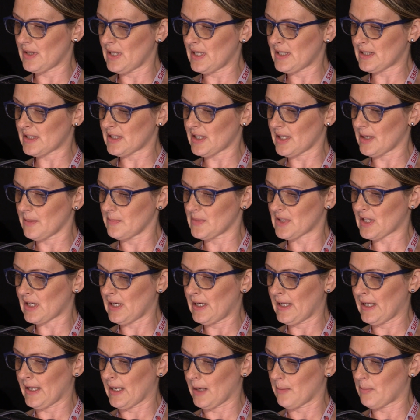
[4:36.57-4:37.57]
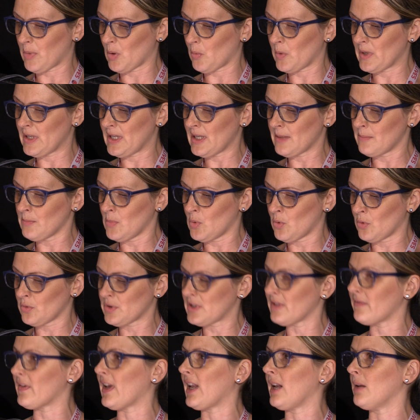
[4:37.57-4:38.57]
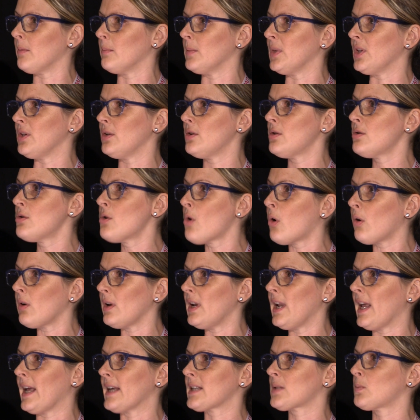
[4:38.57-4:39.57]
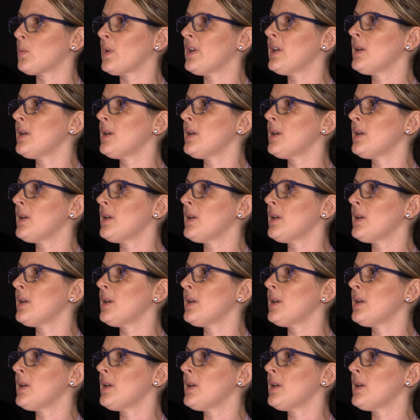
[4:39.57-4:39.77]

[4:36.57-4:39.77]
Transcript: and this seems clear, but we need more development, not less.